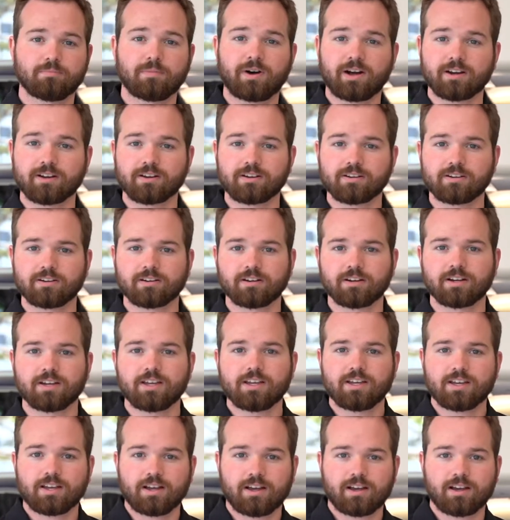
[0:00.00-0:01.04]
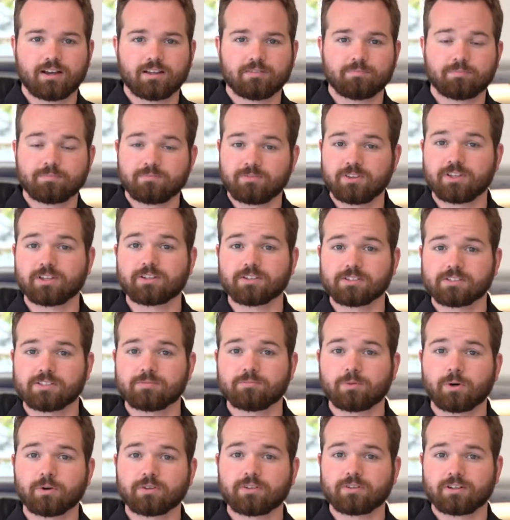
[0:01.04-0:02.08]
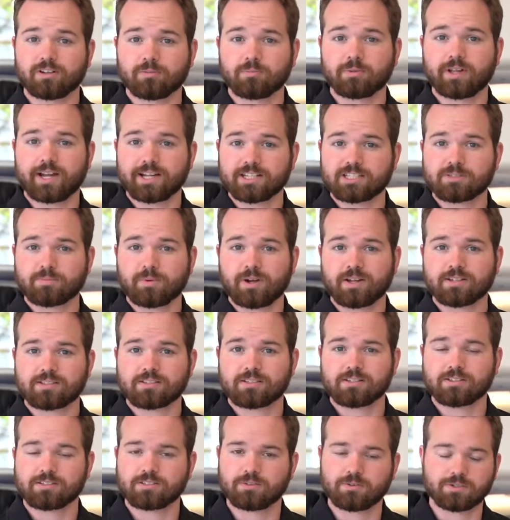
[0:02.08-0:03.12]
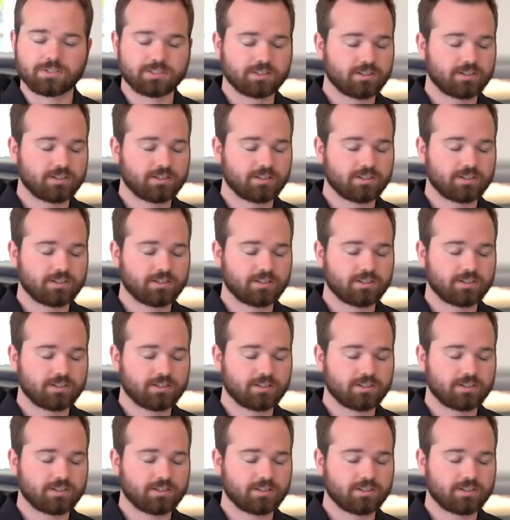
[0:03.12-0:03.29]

monitor vehicles in both of your blind spots. So as